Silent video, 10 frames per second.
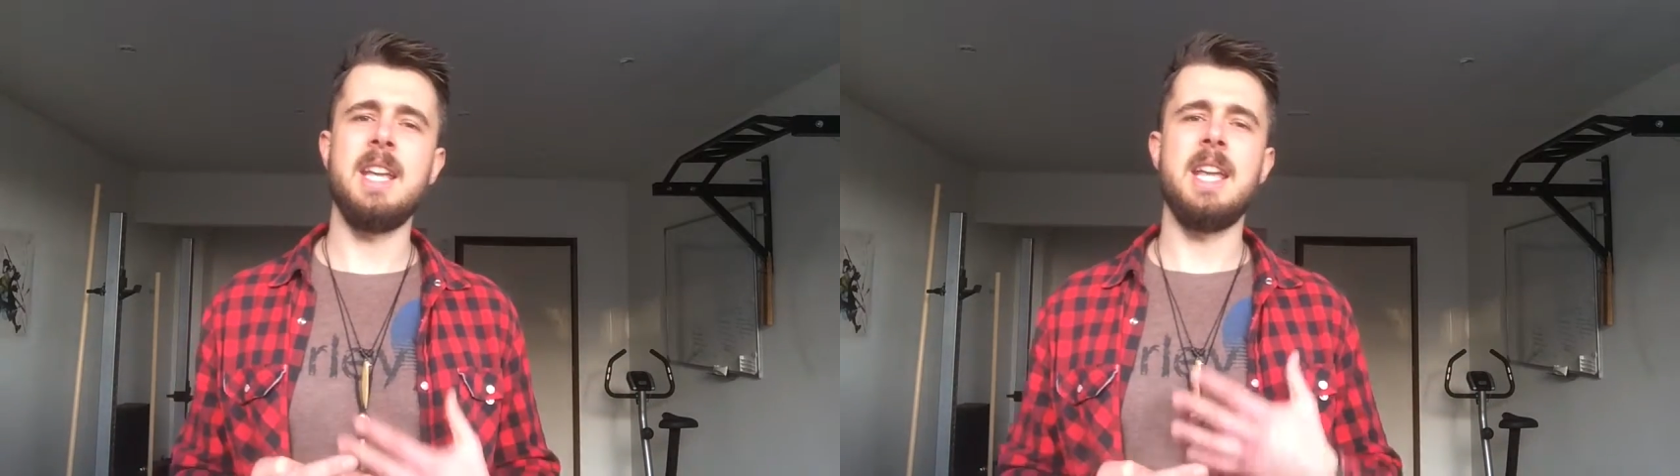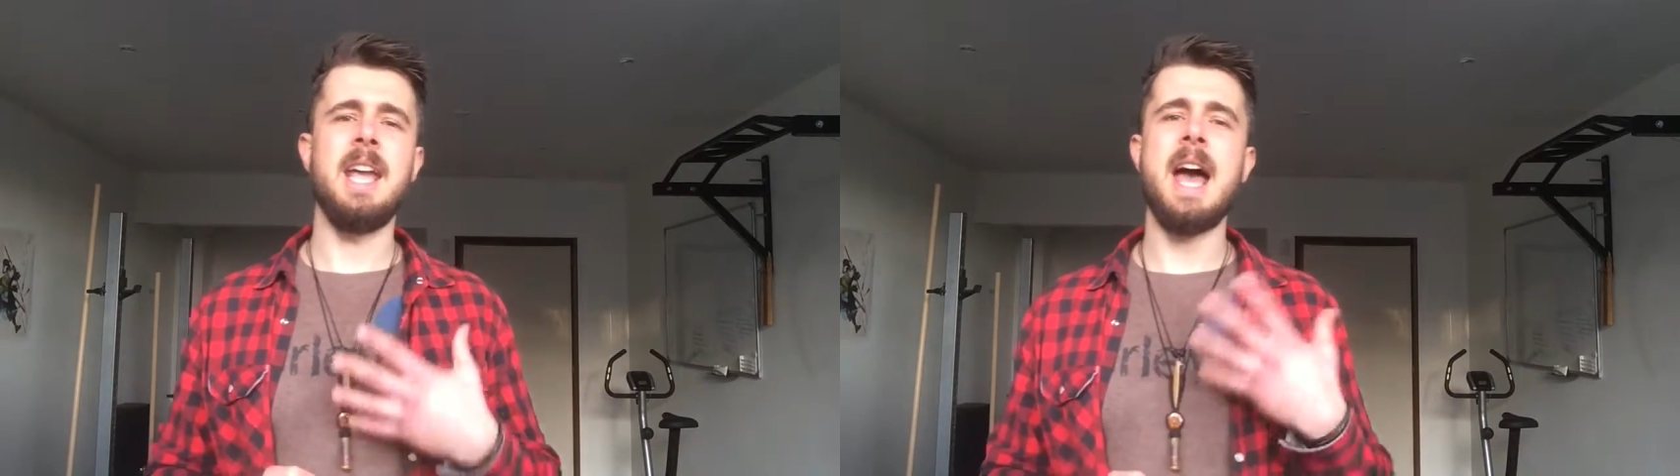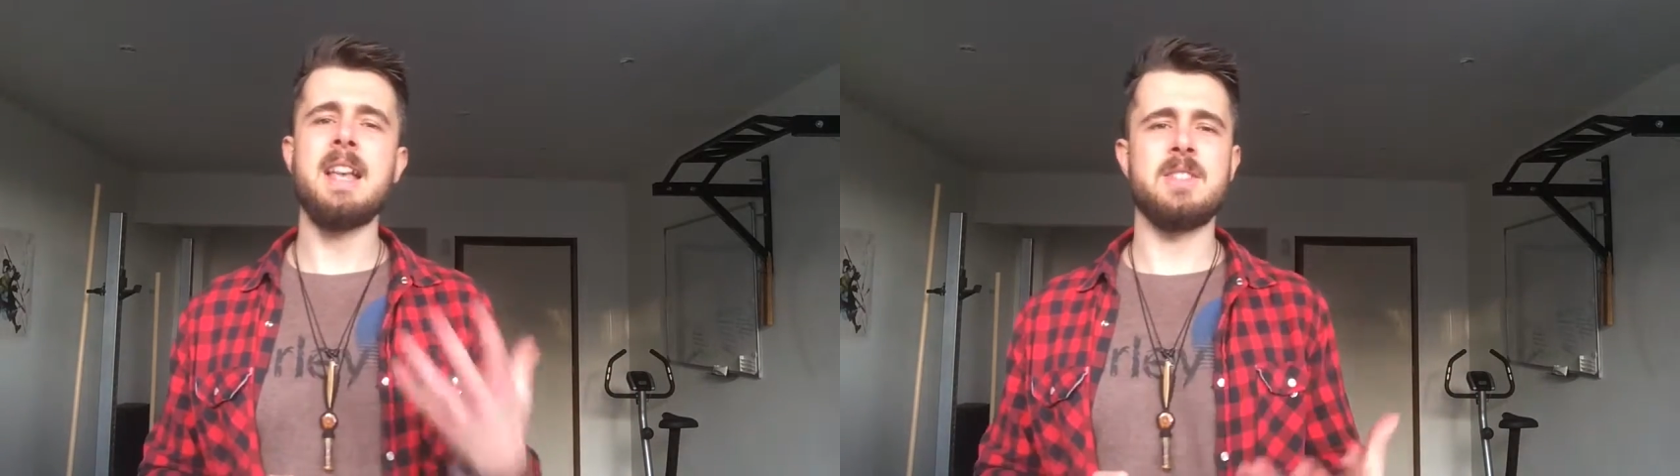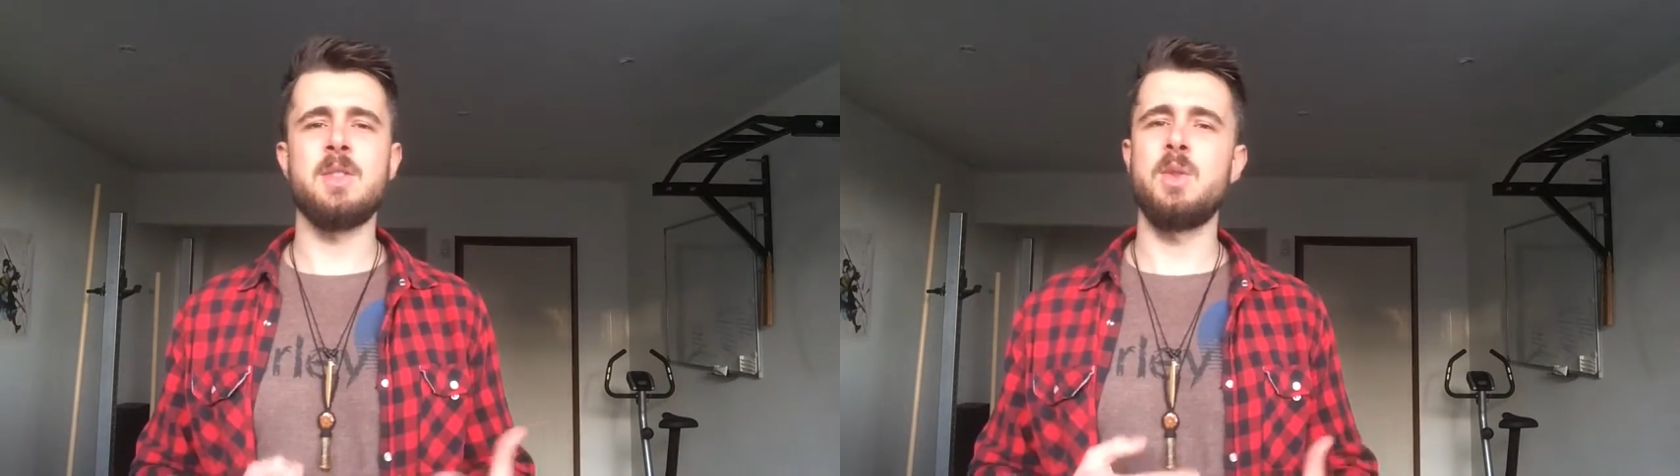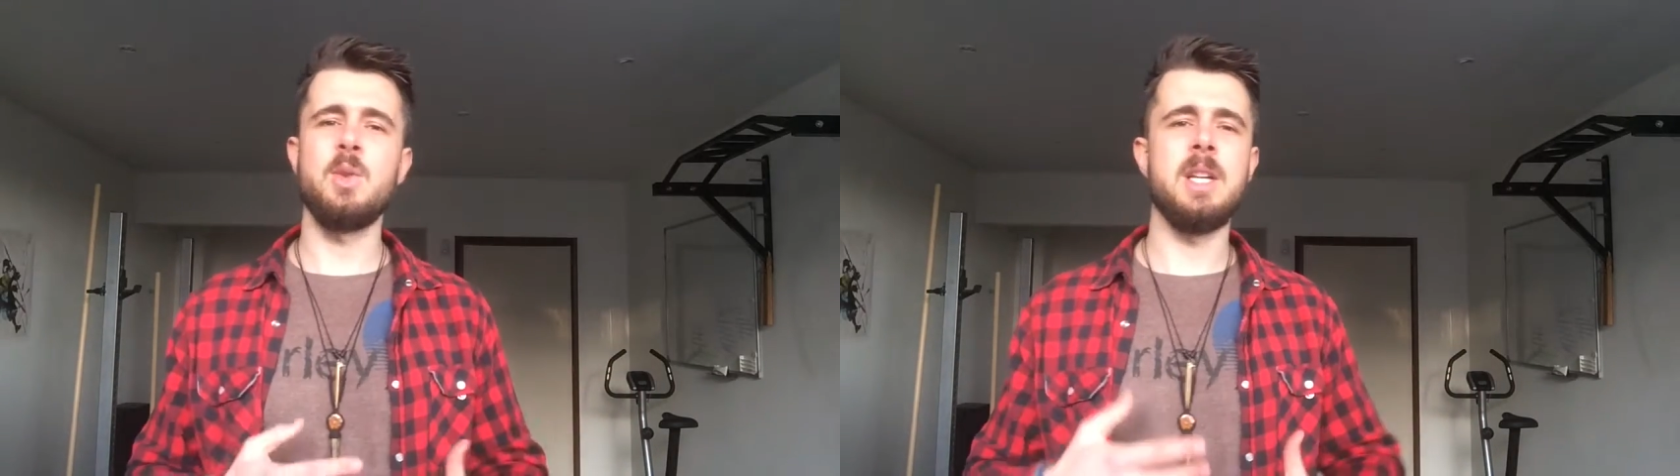He, he has
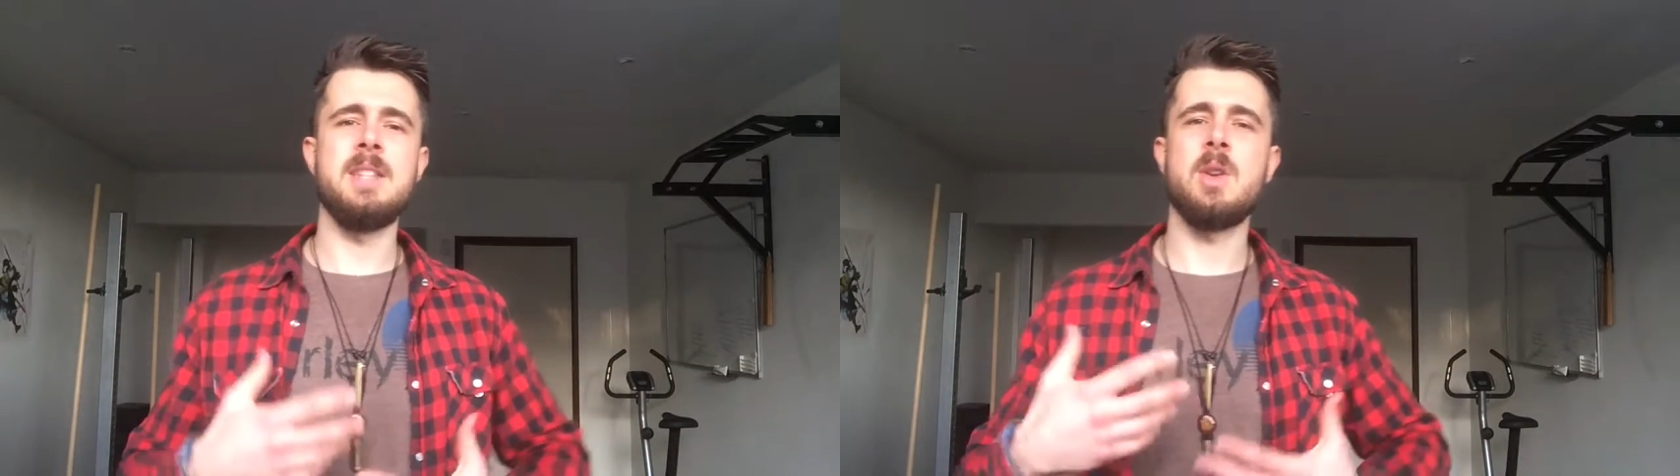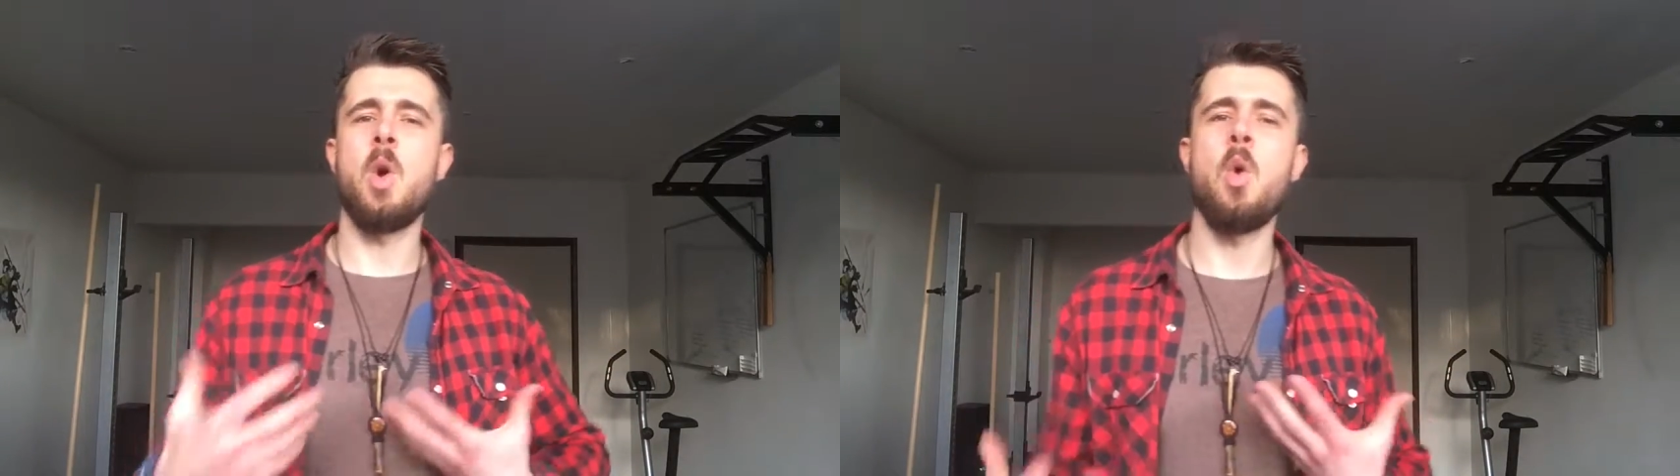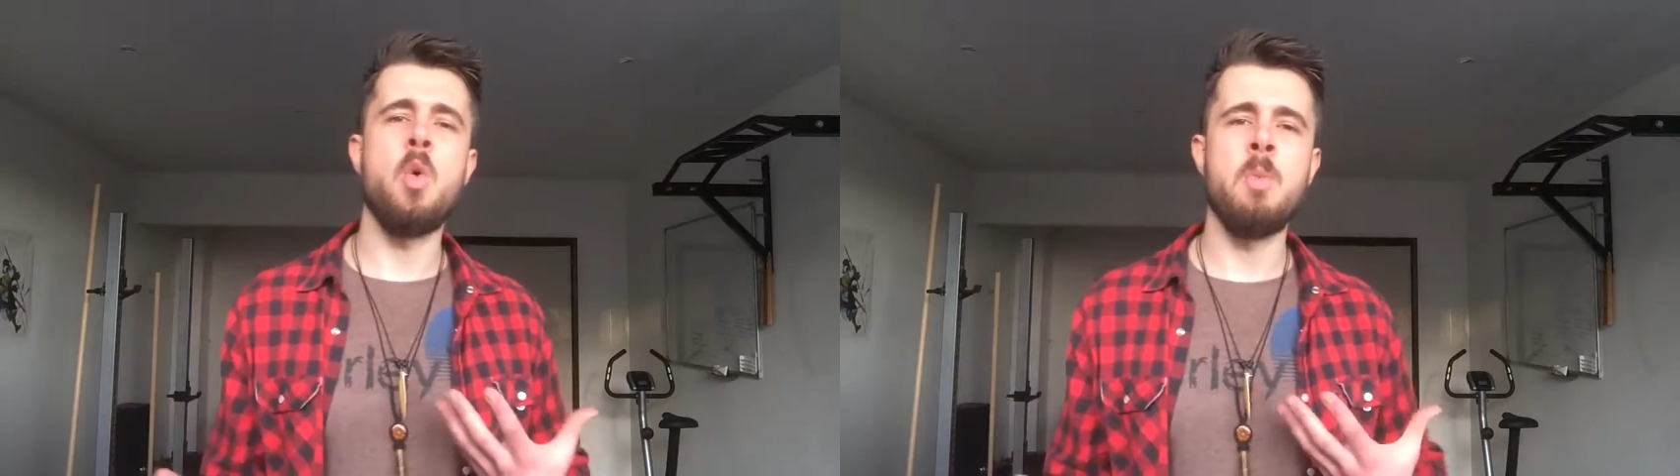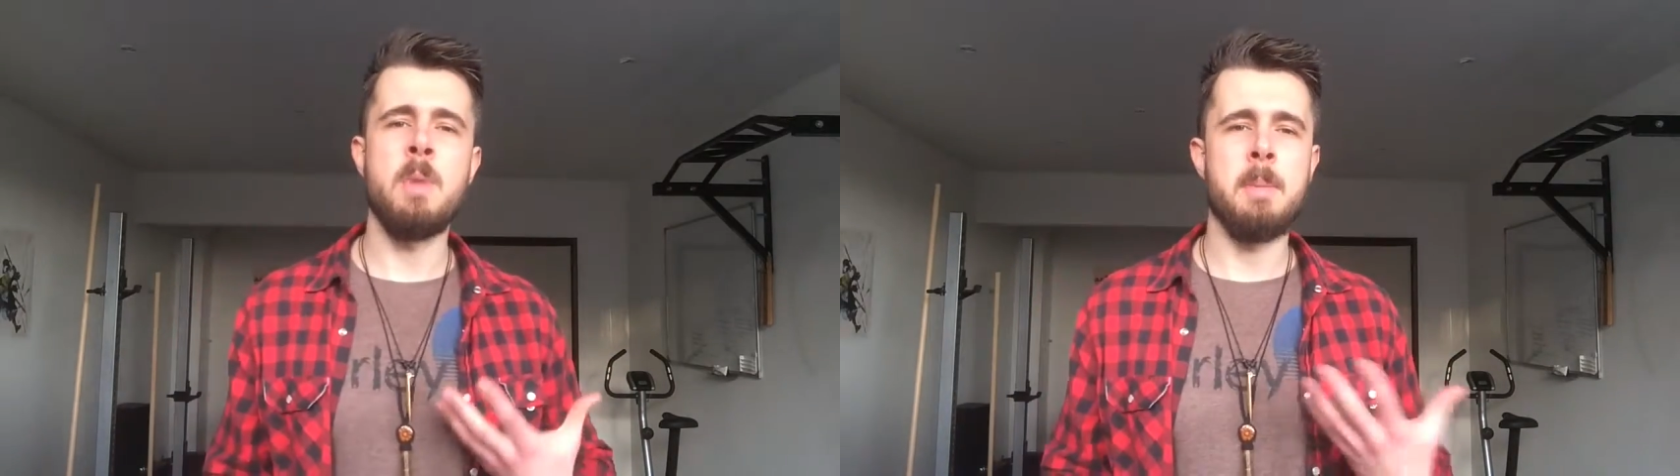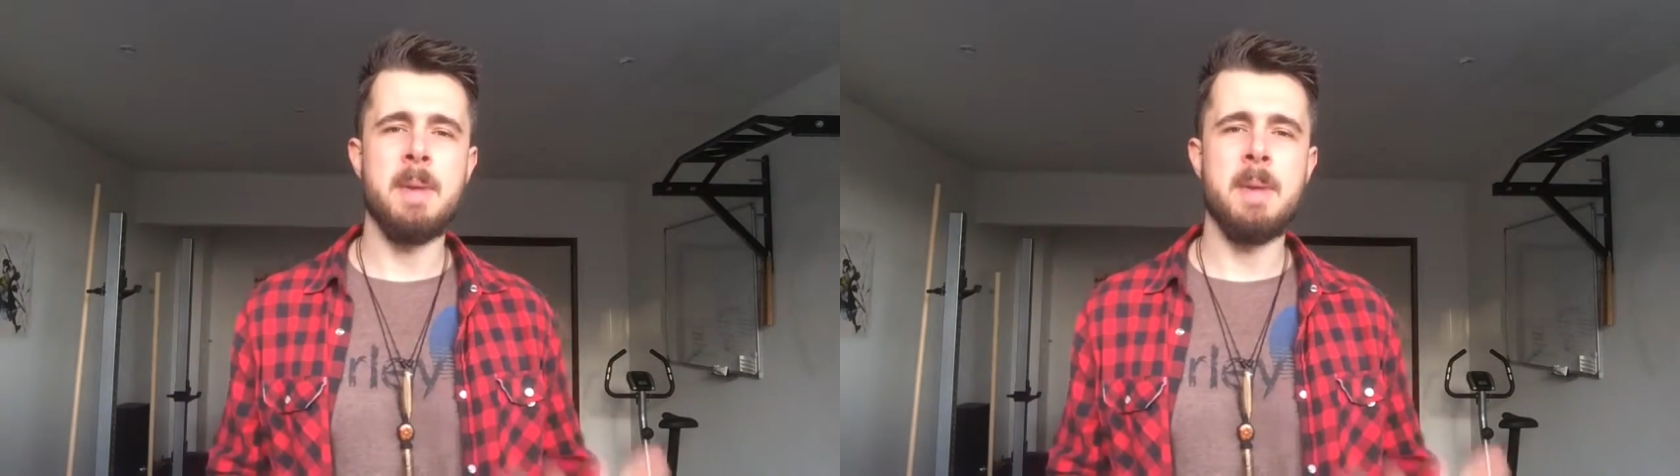to do his own